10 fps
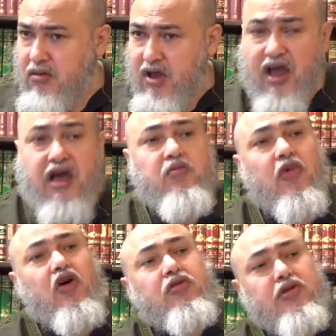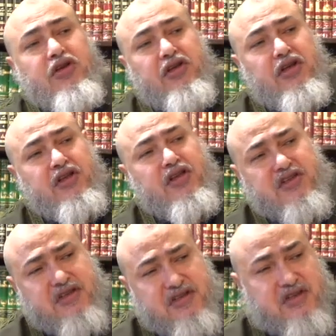And
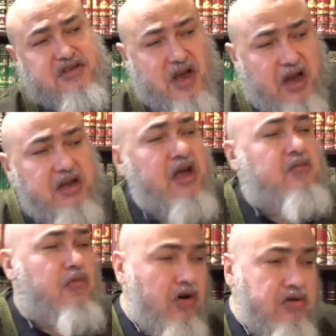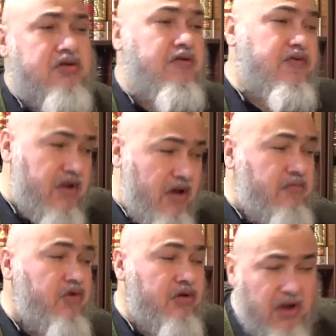this is a sign, and most of them
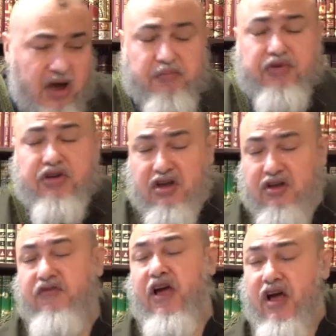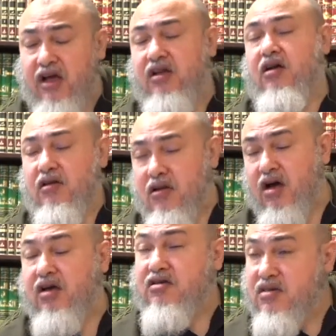will not believe, and
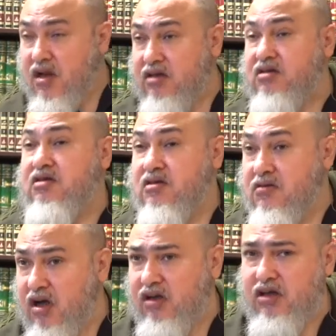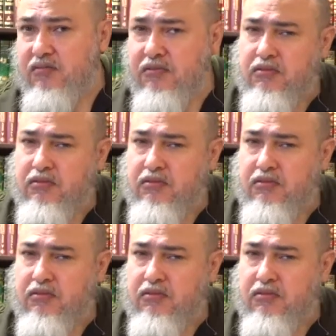Allah is Al-Aziz Al-Rahim.